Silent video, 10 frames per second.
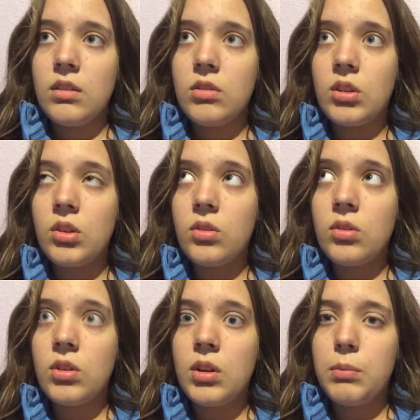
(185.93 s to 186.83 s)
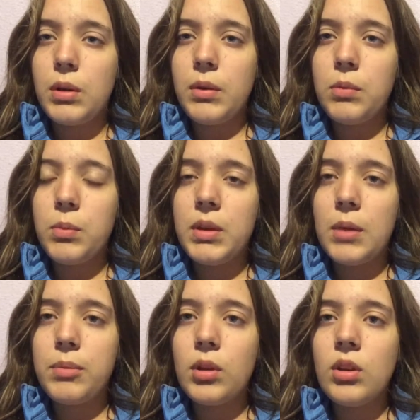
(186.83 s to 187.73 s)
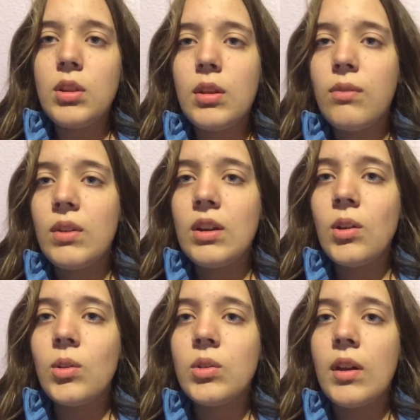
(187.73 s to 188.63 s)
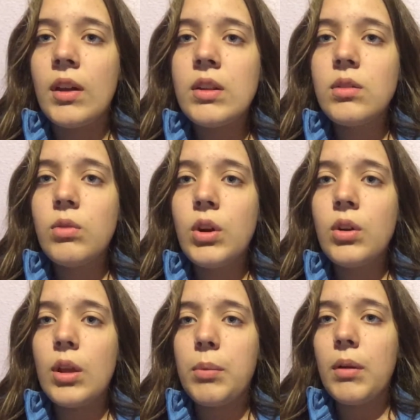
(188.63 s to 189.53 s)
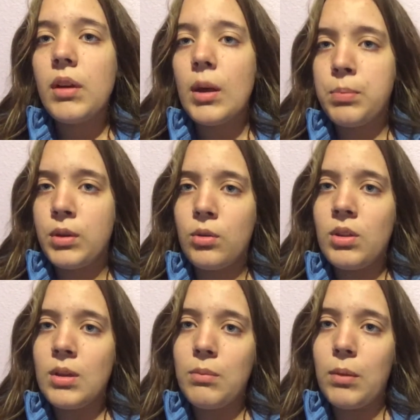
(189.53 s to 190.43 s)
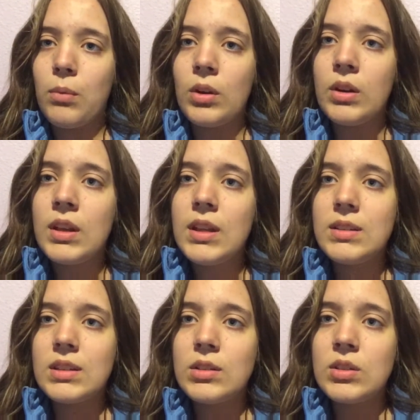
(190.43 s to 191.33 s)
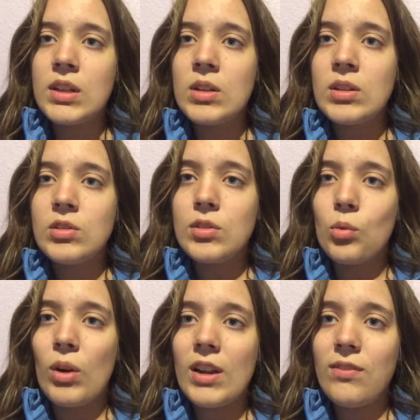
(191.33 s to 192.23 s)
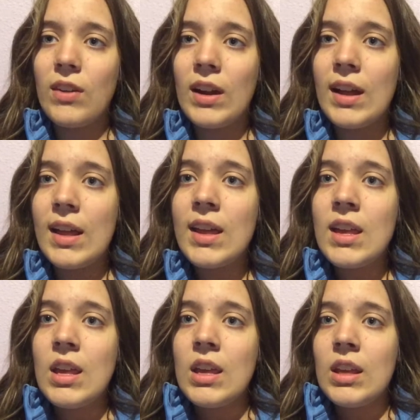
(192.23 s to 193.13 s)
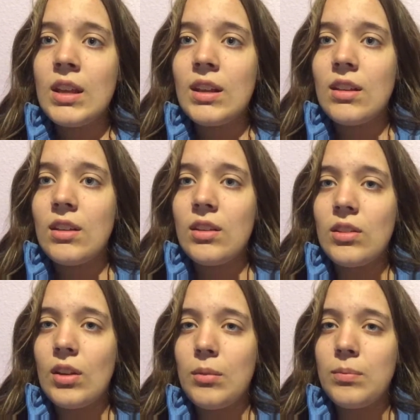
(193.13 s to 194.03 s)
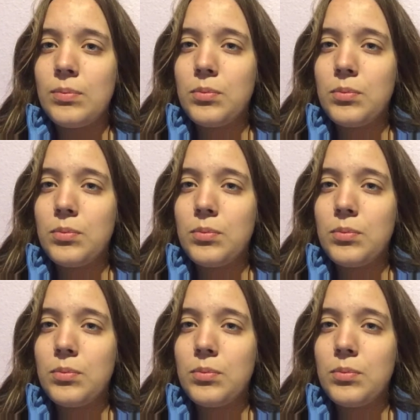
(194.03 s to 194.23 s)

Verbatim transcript: So probably we'll be uploading the videos on the road. I'll probably upload them when we're settled down into the Wi-Fi. We is um